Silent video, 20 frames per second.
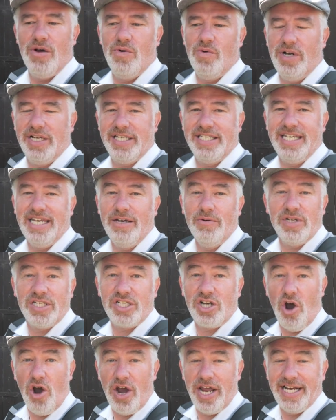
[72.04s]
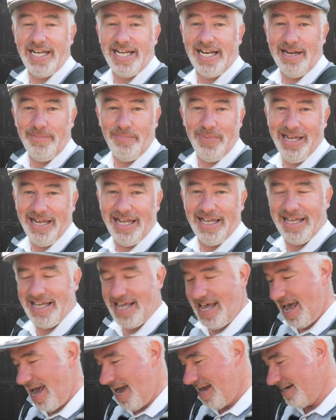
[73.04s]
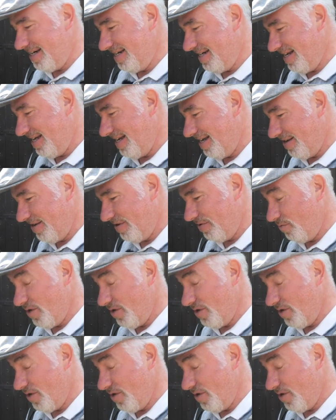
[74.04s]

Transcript: was he was coin clipping. And